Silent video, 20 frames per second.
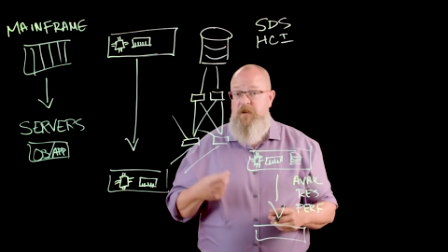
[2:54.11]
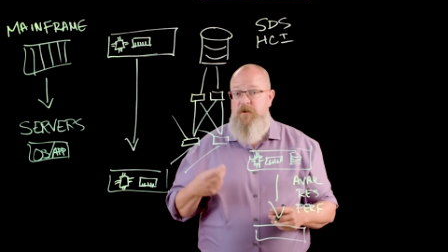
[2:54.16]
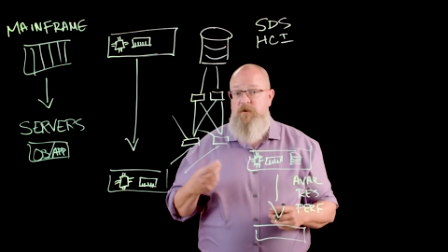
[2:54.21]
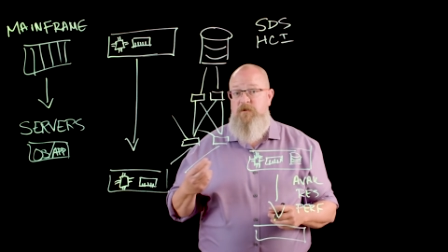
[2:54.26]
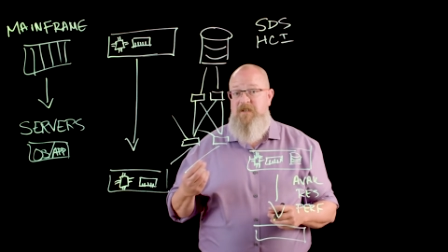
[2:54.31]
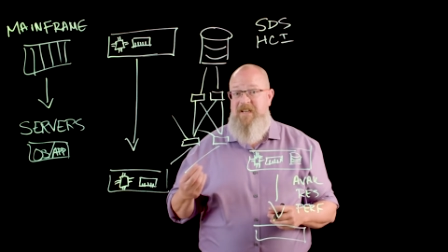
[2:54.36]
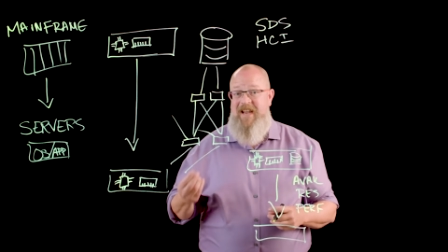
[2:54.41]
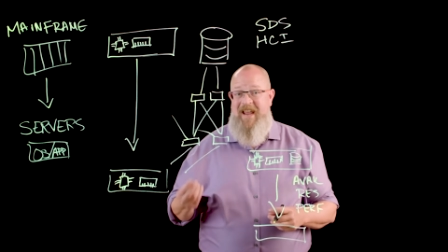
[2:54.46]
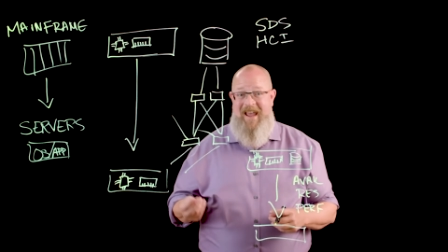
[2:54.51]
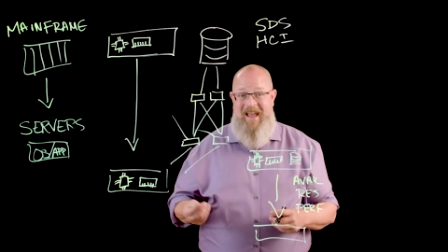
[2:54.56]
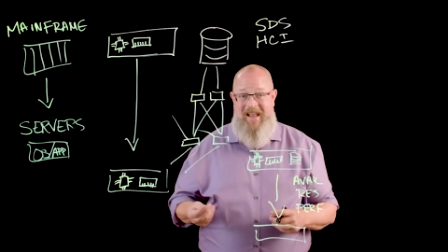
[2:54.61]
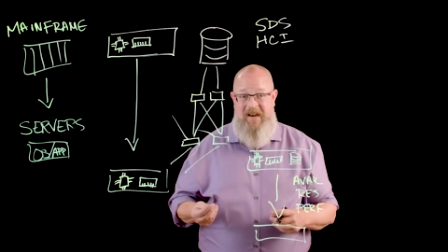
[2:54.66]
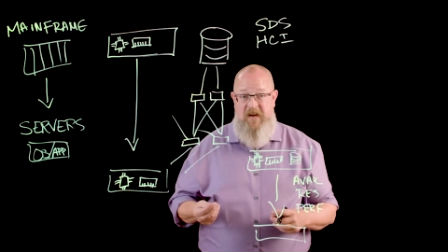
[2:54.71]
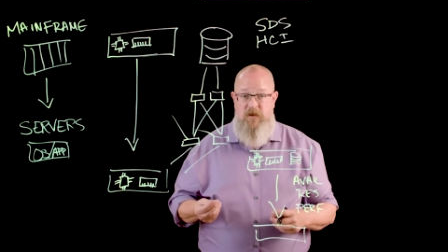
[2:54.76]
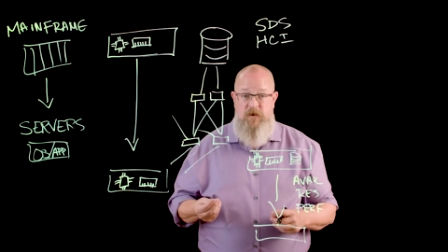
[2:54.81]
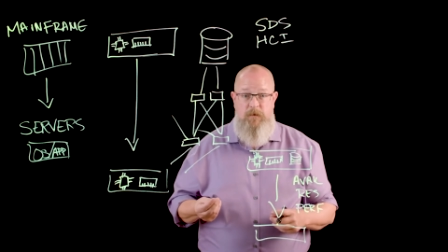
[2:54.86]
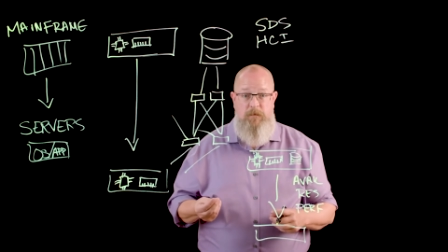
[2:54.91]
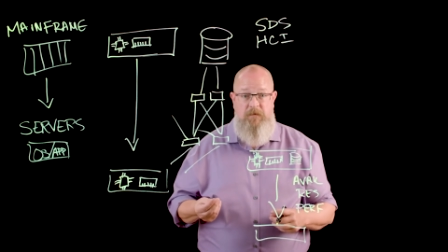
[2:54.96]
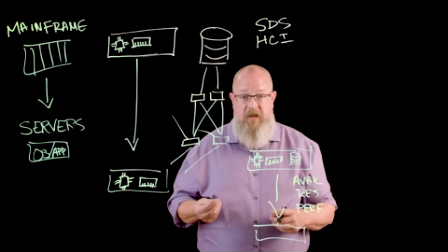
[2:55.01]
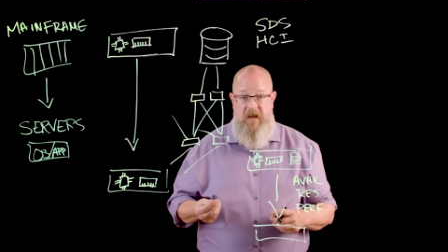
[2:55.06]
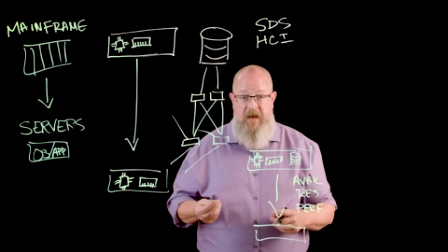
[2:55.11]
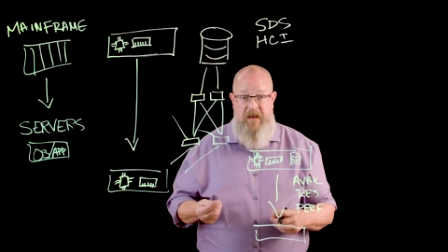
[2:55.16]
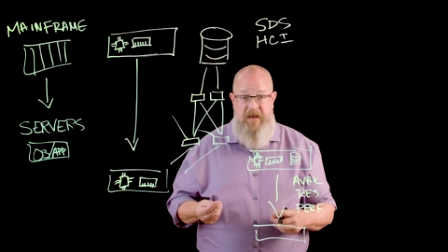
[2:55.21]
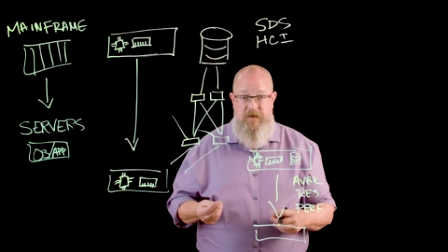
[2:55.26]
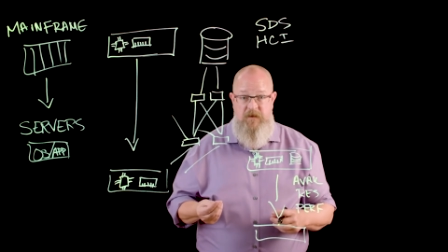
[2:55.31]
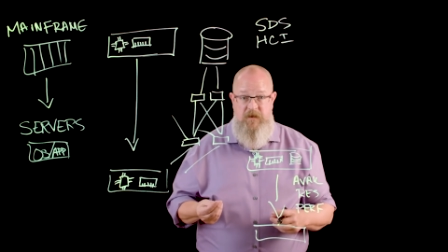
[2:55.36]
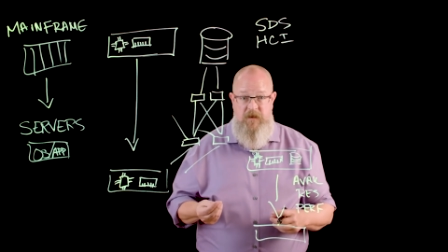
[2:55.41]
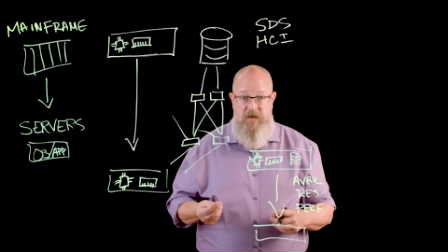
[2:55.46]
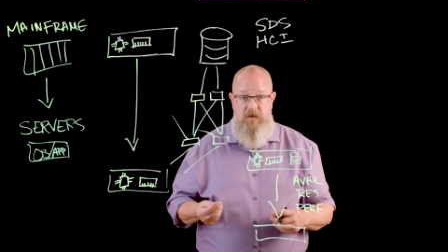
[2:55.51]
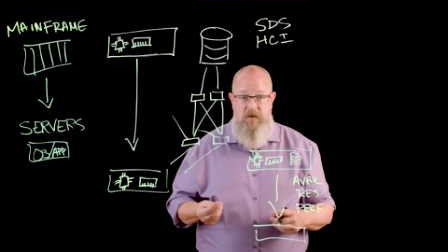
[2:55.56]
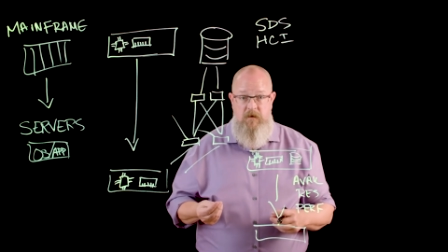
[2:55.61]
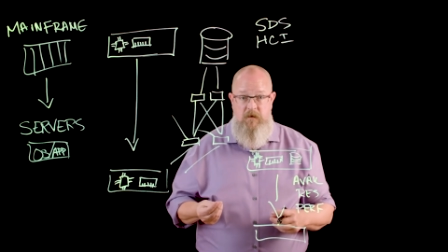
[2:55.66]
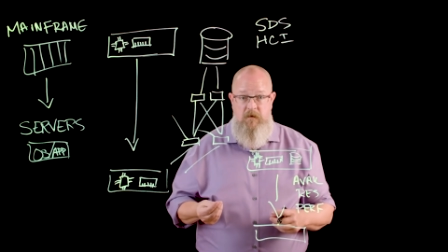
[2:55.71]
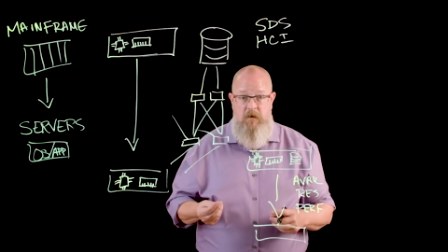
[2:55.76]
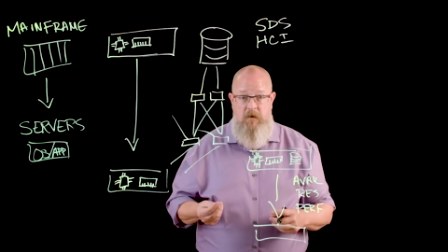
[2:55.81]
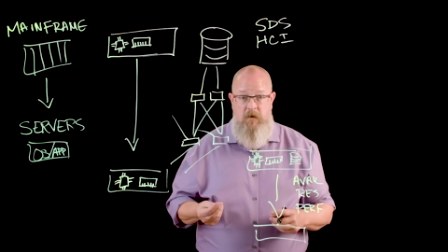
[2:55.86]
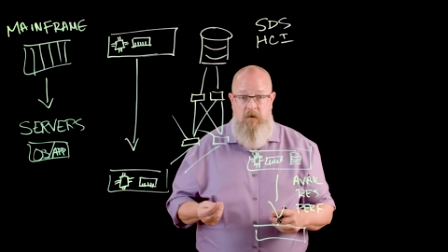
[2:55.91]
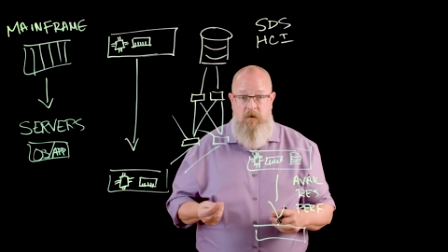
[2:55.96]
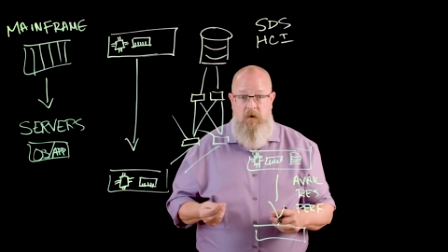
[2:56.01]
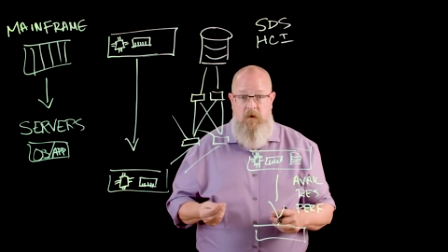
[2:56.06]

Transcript: Nutanix appliances.